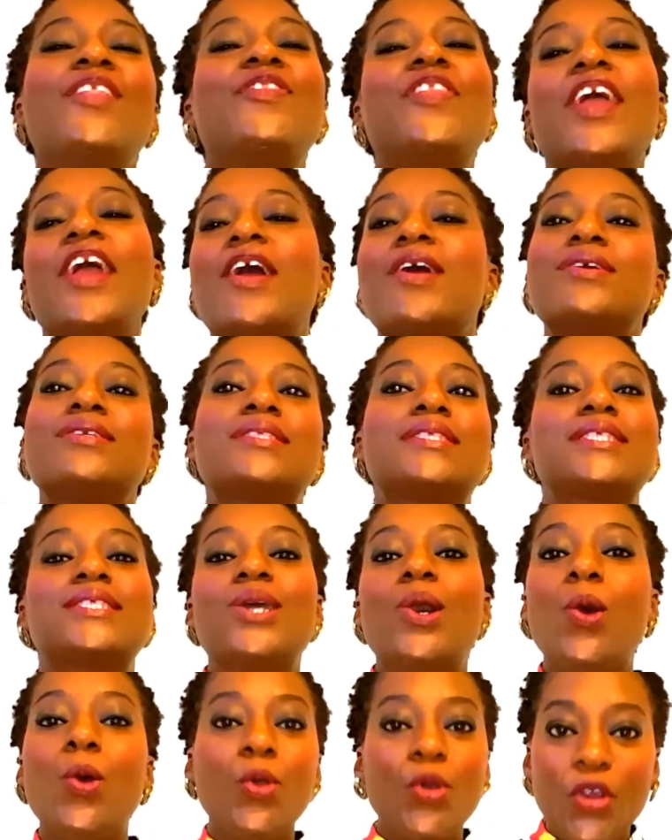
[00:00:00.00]
They are
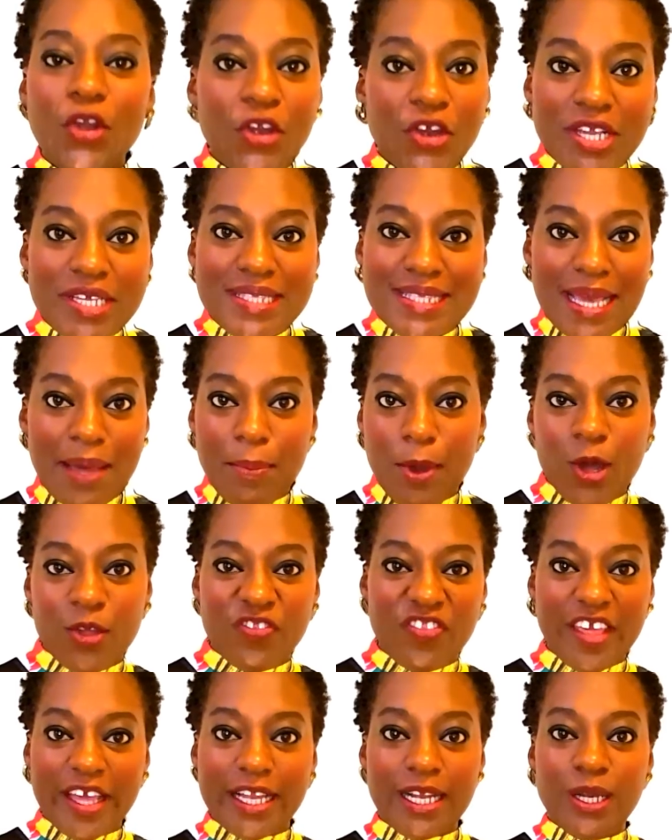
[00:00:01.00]
so crazy
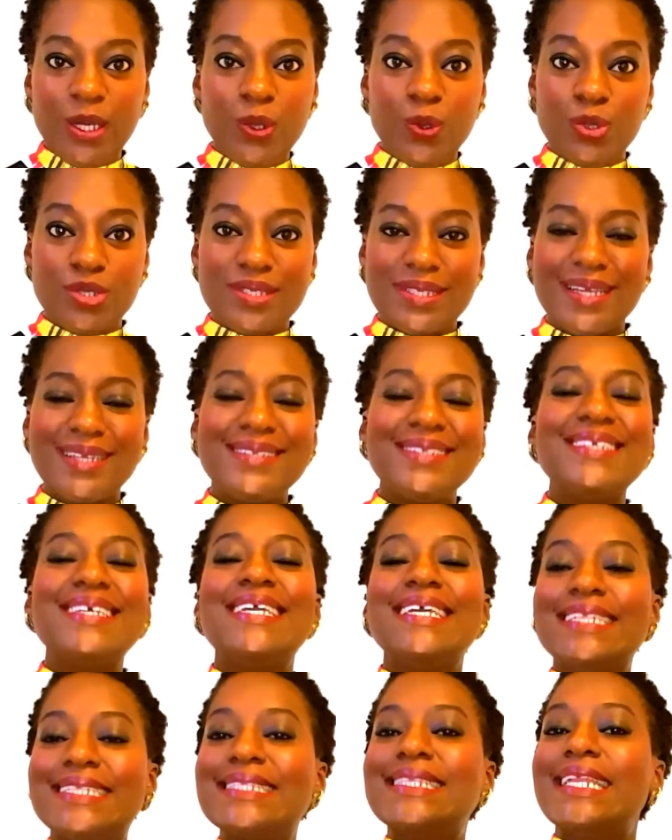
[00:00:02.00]
about their looks, and
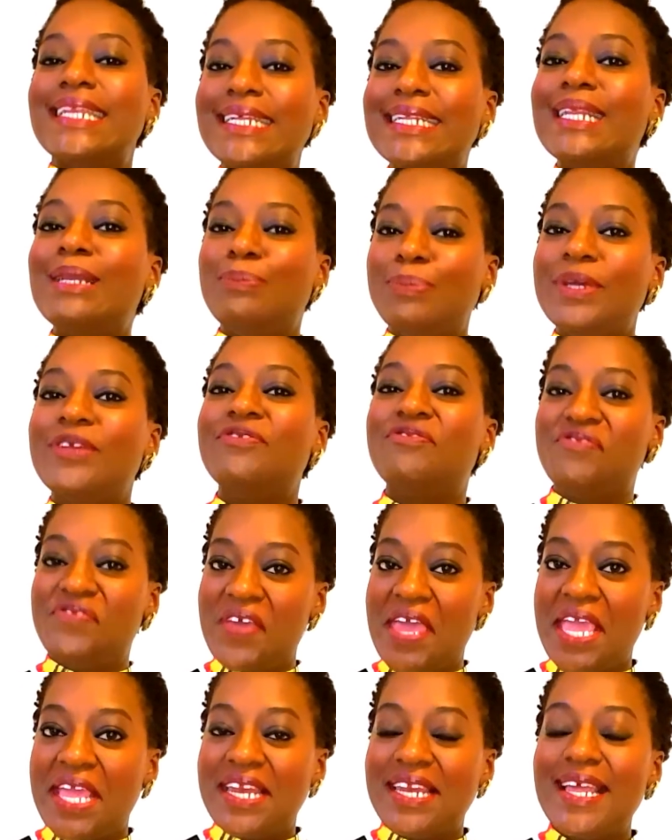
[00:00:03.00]
it's a little bit
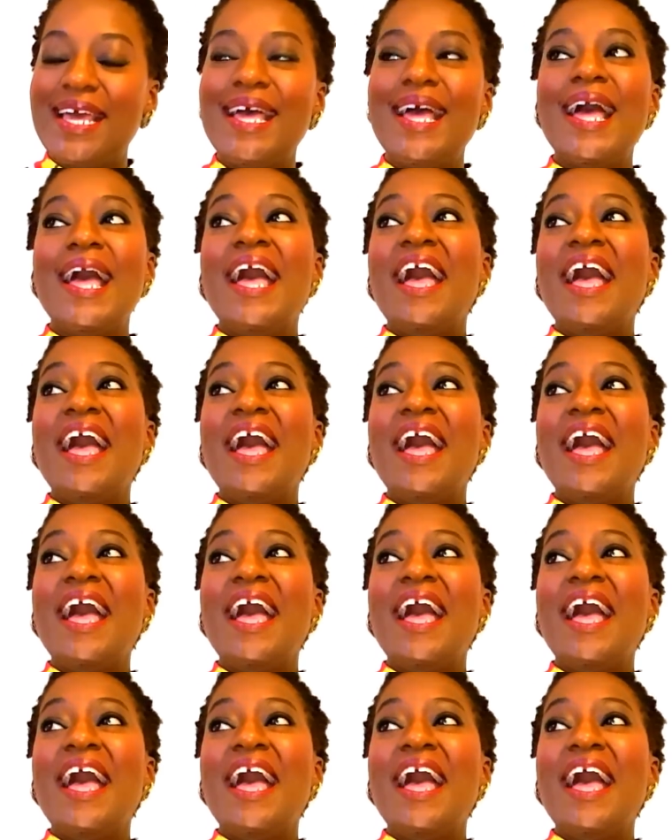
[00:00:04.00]
vain.